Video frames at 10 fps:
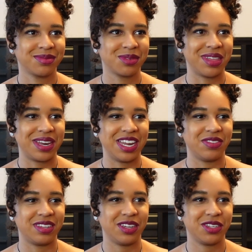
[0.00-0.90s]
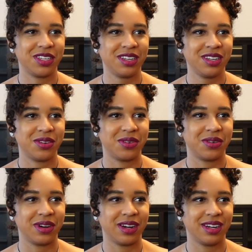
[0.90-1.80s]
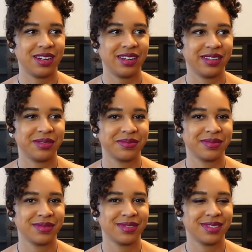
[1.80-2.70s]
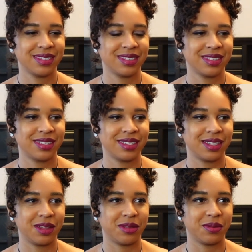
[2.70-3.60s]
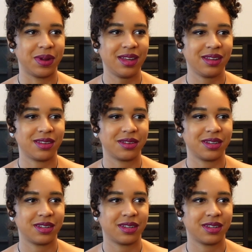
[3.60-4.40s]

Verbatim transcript: Was that an invitation or a threat? Or...